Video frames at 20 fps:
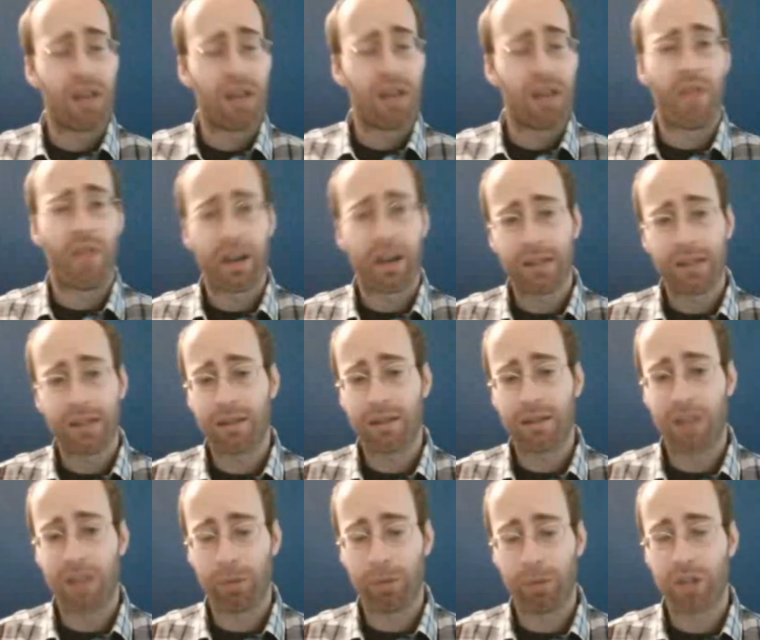than it is to
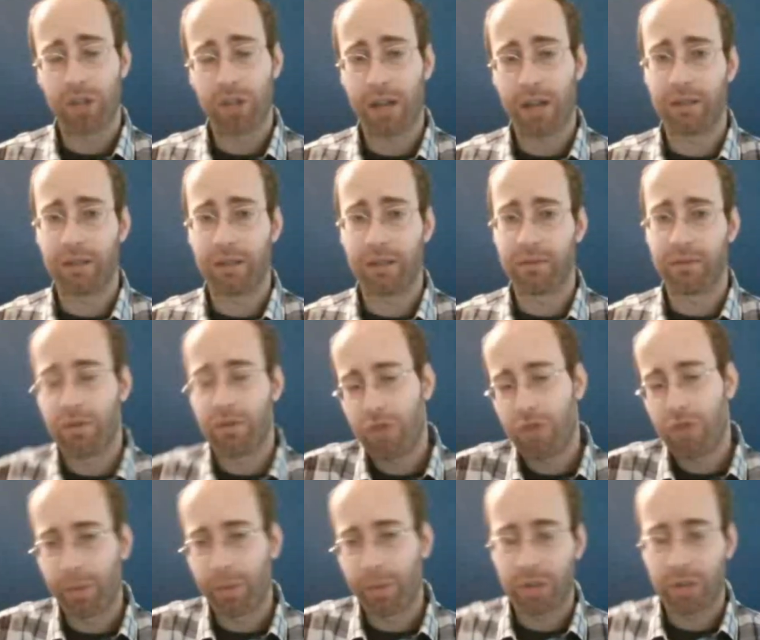double check and
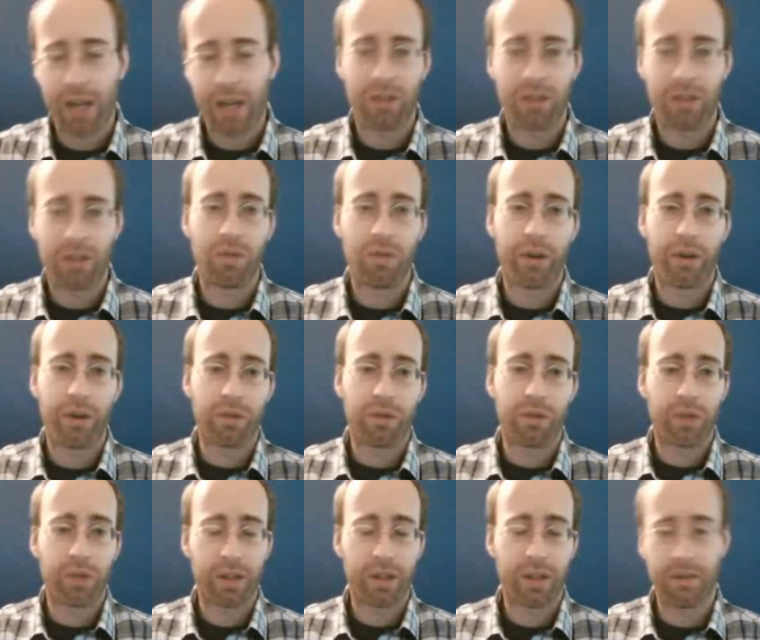triple check and do all your
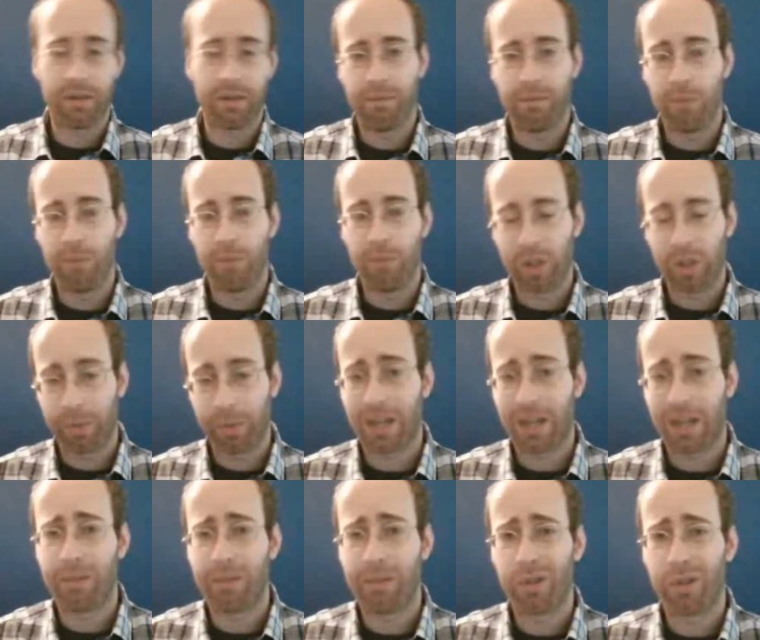work multiple
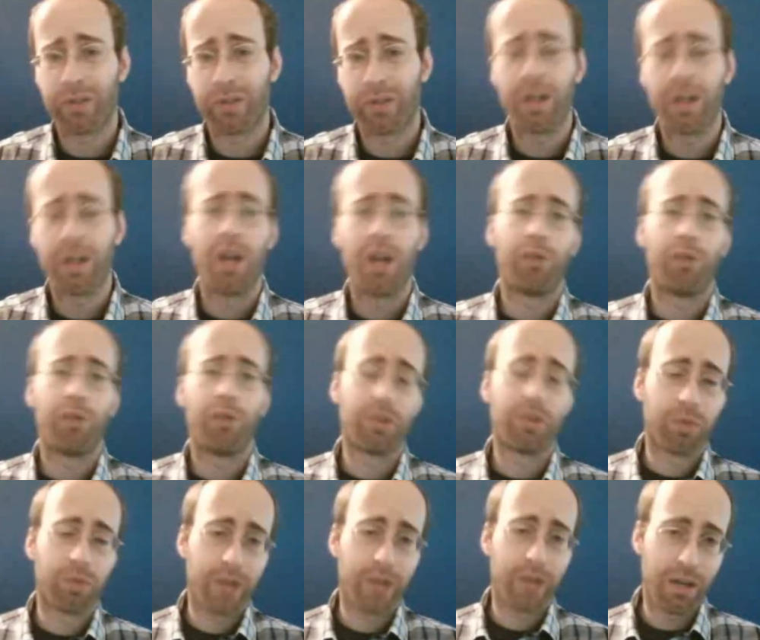times over, which
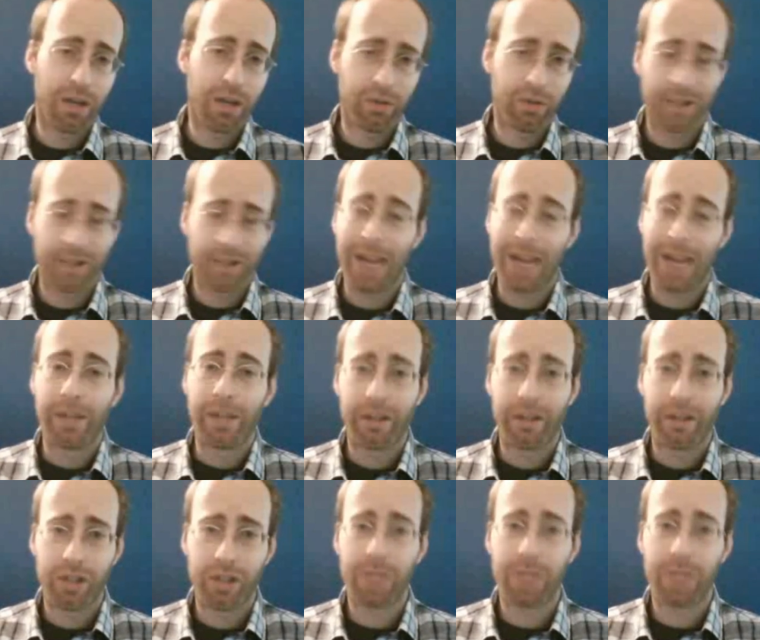will drain you of time and
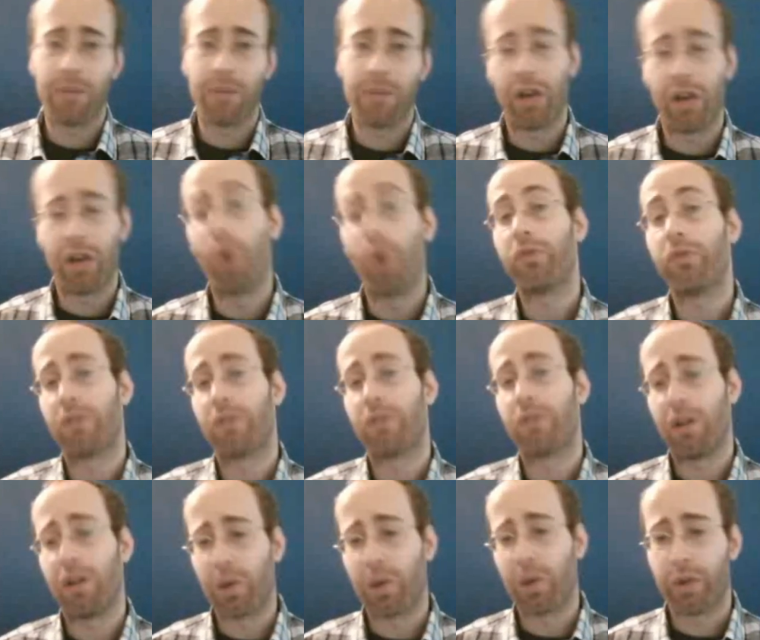energy and
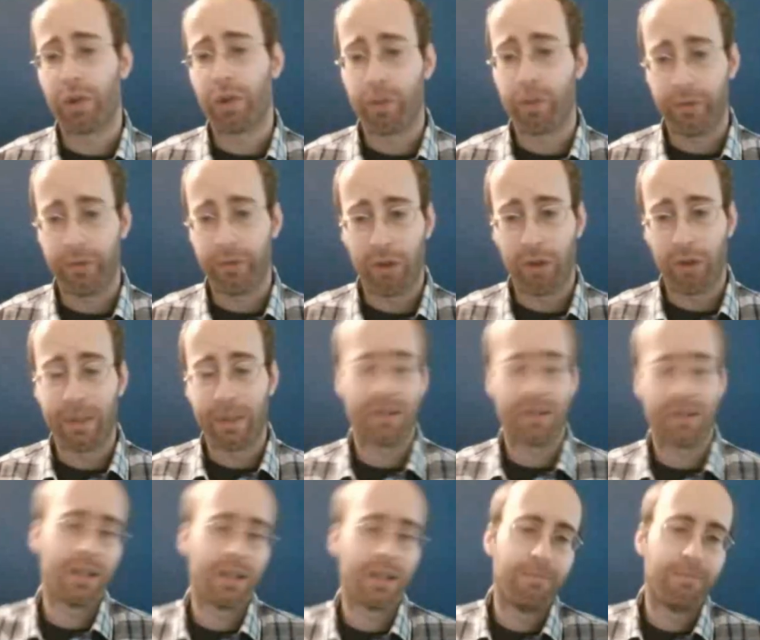overall lower your performance
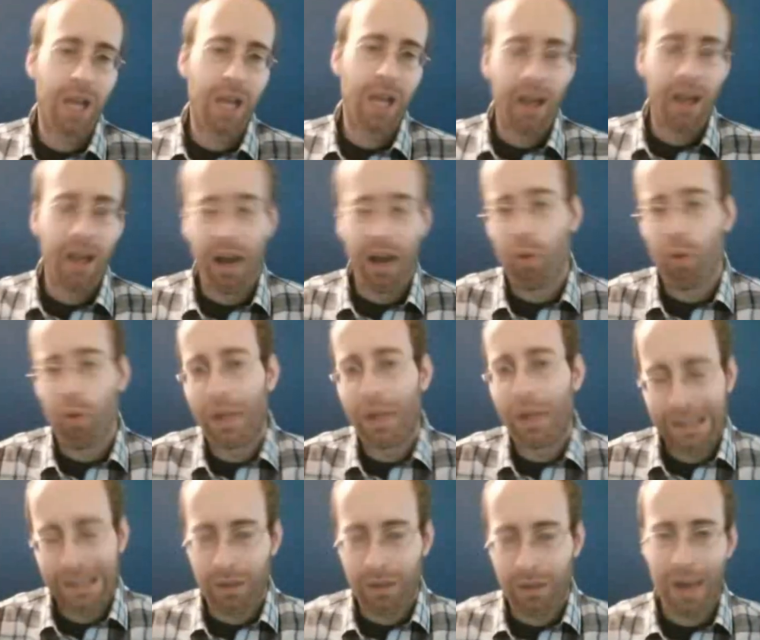than a
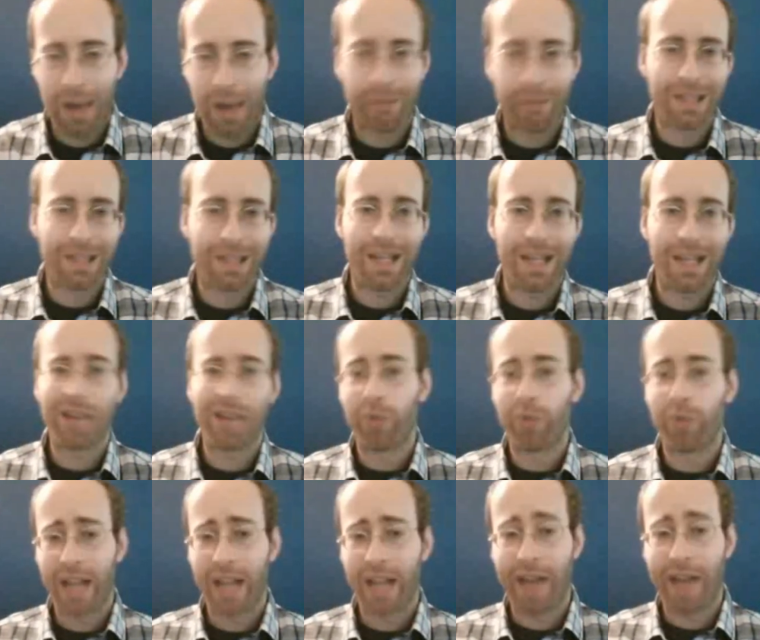once in a while mistake
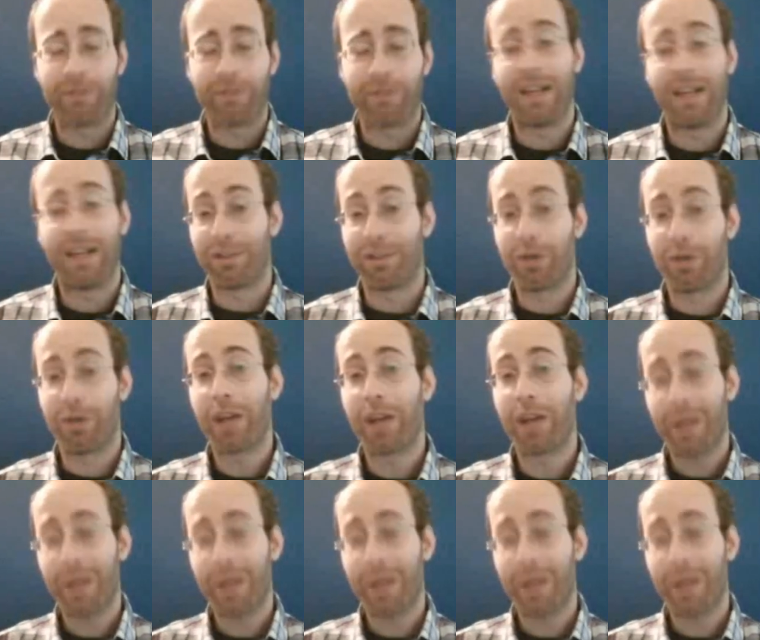would have. That is a great